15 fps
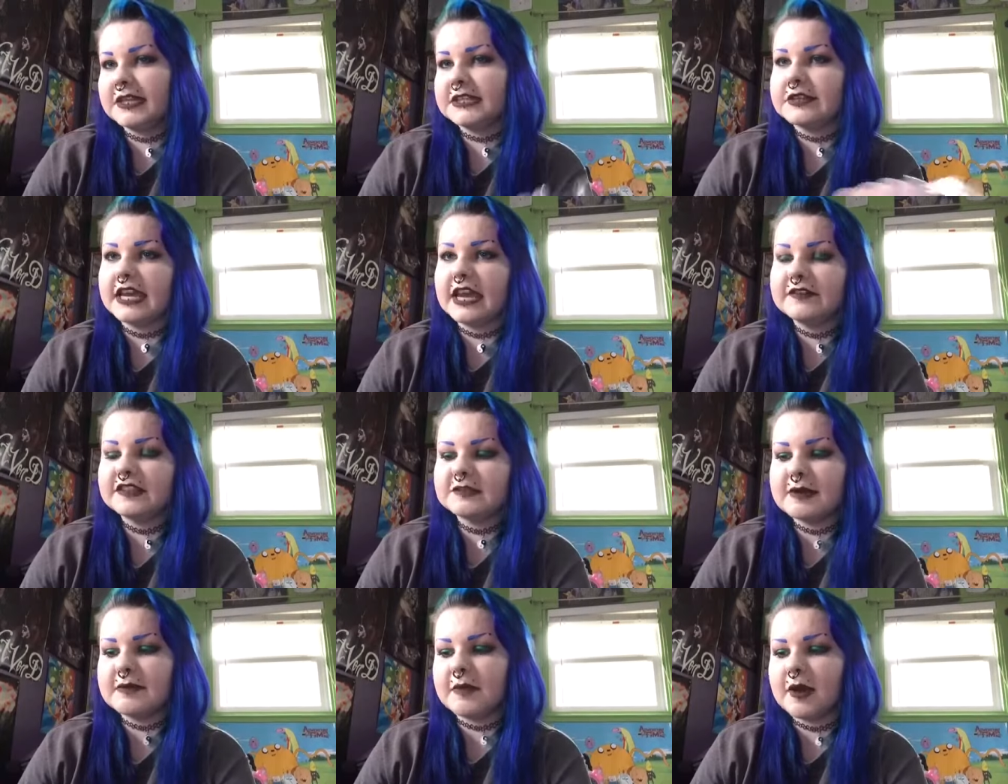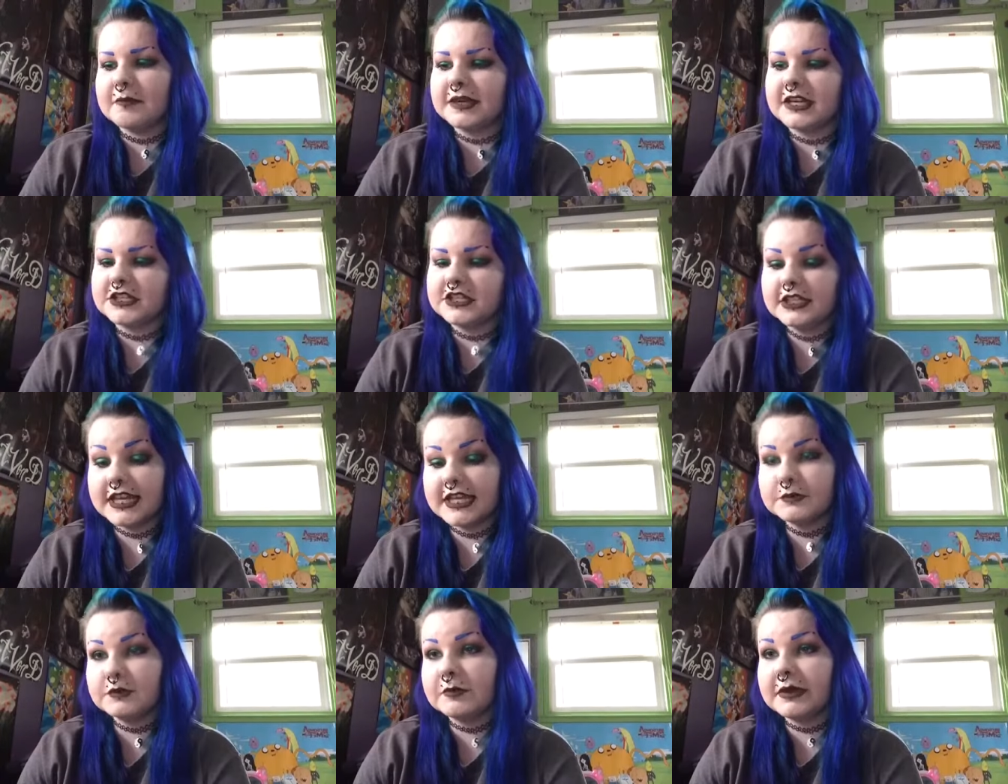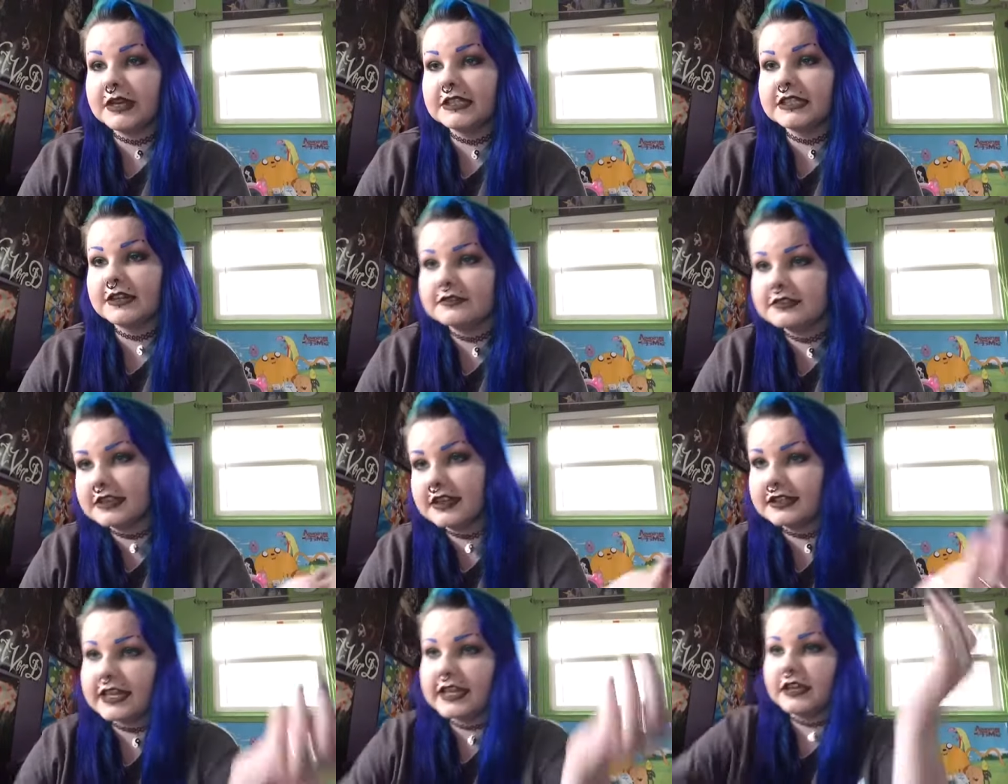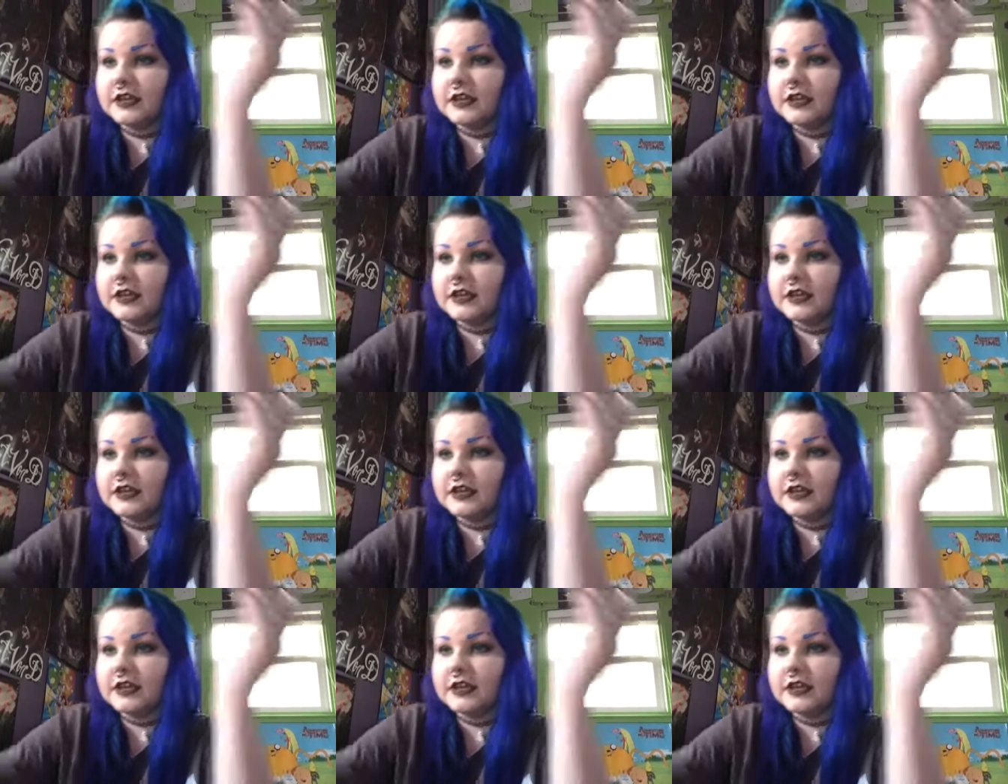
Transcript: so I gave it to my mom because she likes more pink tones, and I was like,